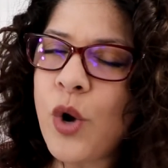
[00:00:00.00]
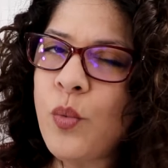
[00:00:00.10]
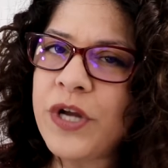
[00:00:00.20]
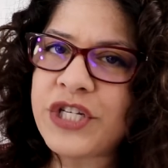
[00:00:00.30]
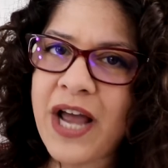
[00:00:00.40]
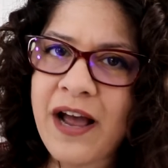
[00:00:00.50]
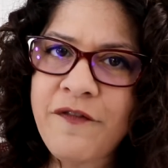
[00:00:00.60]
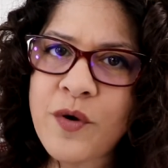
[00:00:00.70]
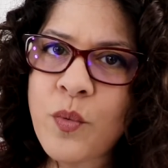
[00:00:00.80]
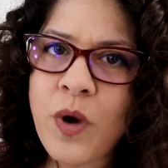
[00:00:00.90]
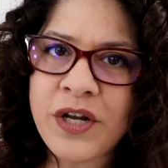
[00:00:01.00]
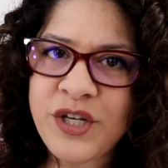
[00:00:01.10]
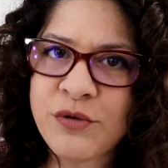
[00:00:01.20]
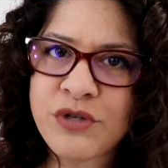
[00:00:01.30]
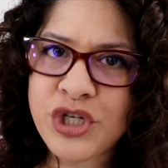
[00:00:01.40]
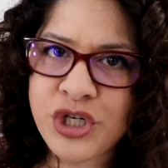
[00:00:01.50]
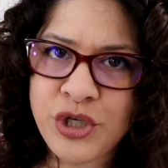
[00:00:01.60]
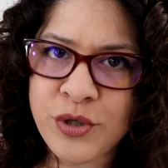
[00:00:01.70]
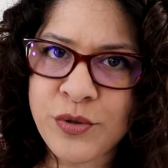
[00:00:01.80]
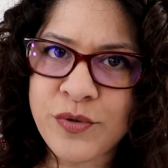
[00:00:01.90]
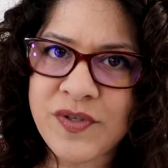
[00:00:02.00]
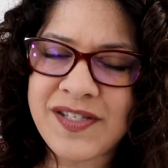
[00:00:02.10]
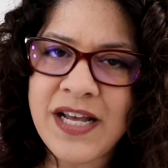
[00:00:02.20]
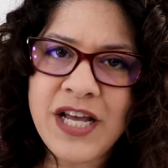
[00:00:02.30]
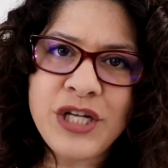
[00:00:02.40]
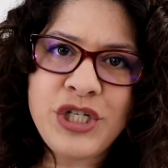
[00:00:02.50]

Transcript: Whichever one you choose,